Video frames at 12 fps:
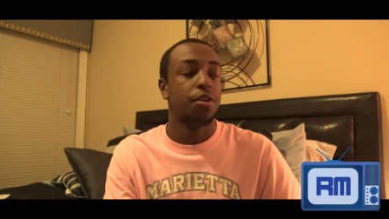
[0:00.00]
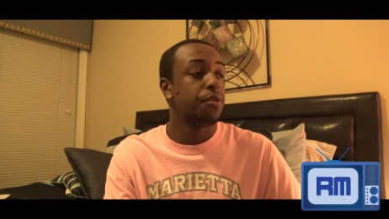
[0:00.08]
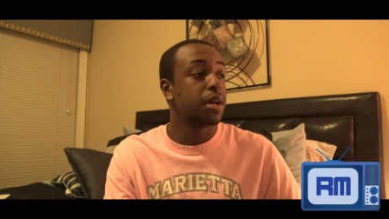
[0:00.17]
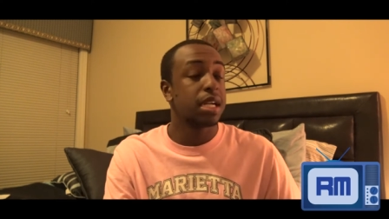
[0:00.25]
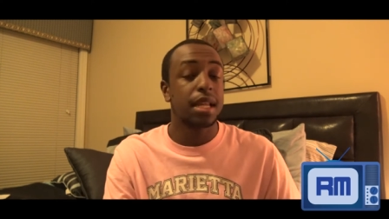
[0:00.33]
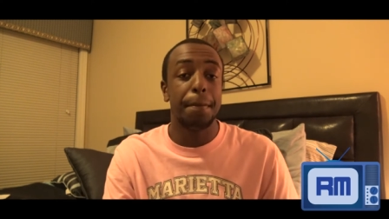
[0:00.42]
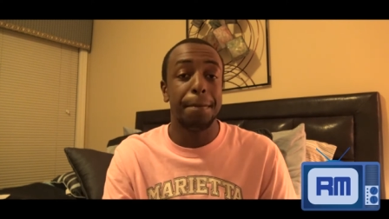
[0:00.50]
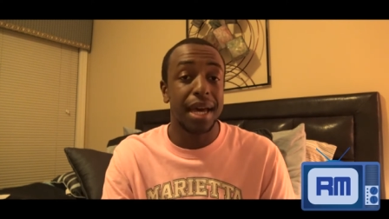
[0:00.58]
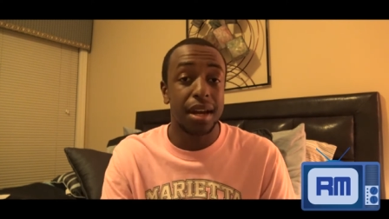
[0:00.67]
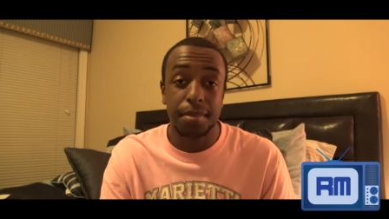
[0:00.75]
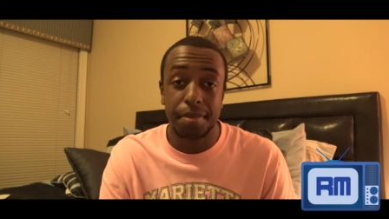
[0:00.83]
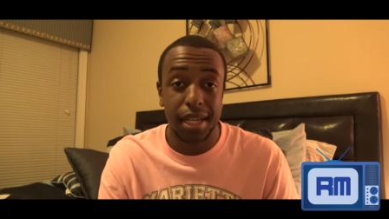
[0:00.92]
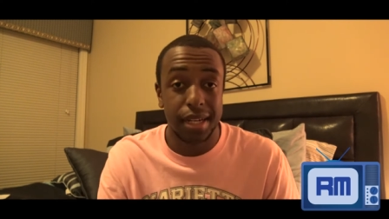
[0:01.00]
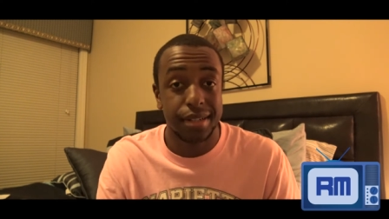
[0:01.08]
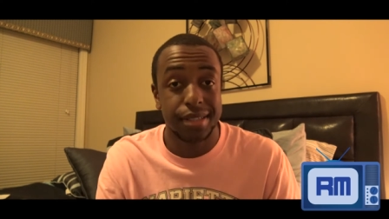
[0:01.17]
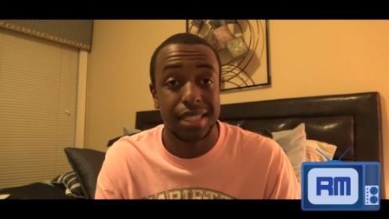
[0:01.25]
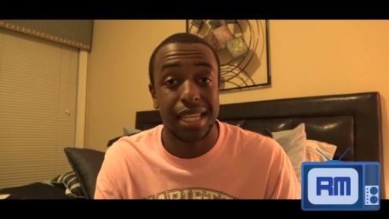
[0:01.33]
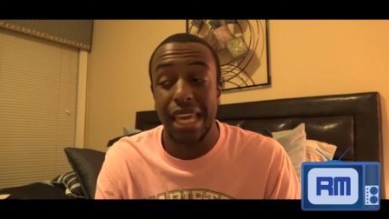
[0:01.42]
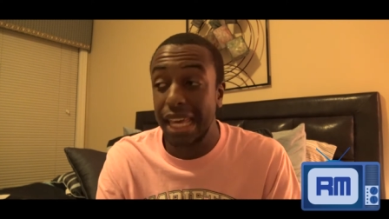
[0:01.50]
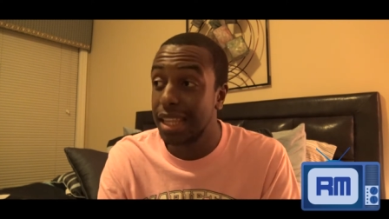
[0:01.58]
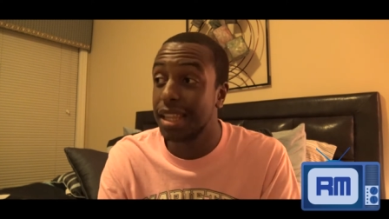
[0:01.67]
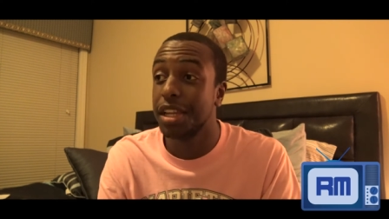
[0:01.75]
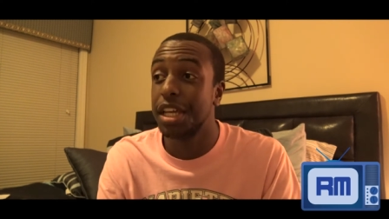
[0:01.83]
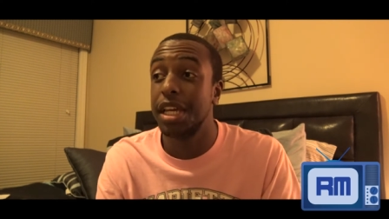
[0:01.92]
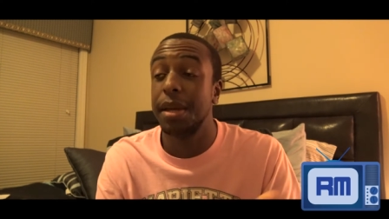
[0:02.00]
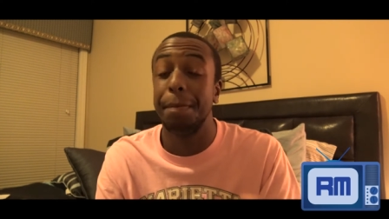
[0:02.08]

one of the better players in the league,